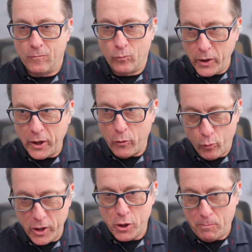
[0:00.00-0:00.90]
really
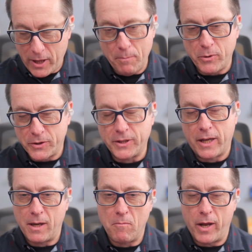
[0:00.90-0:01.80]
rich people
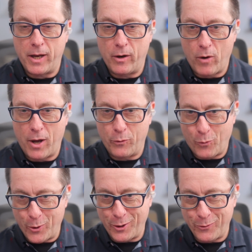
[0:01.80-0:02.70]
sending money around the
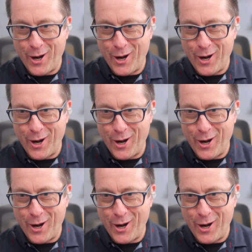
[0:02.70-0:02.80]
world,